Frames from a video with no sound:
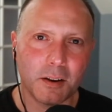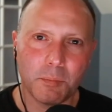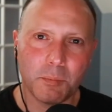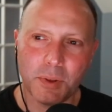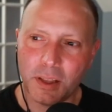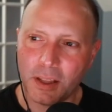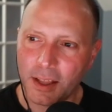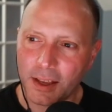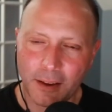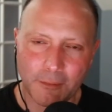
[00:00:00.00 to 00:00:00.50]
it'd
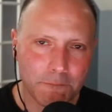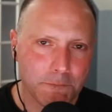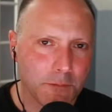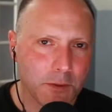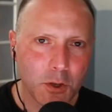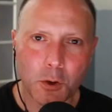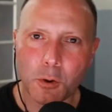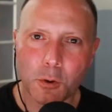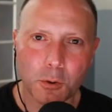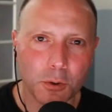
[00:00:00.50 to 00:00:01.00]
be like a
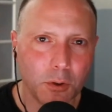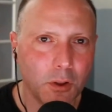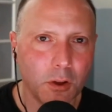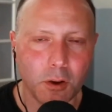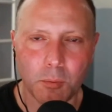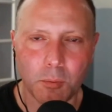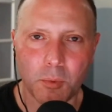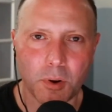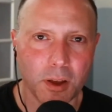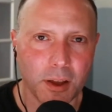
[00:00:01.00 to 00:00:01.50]
total
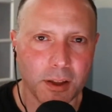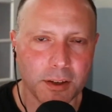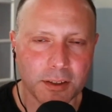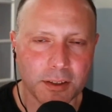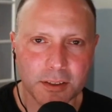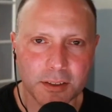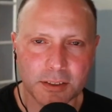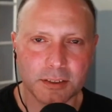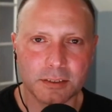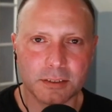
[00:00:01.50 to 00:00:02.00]
home run
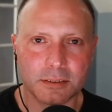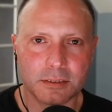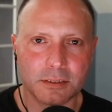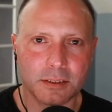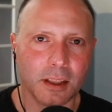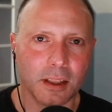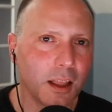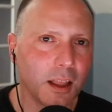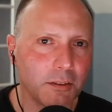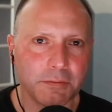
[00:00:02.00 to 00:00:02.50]
because I just
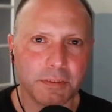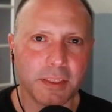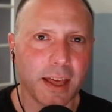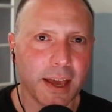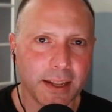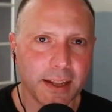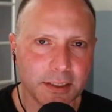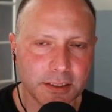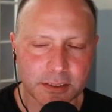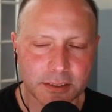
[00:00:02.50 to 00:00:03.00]
love
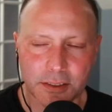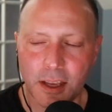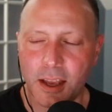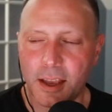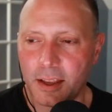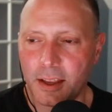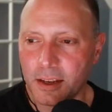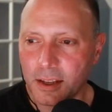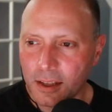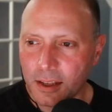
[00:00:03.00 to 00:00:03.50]
that
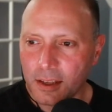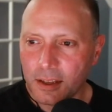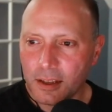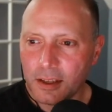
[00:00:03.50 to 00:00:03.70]
design.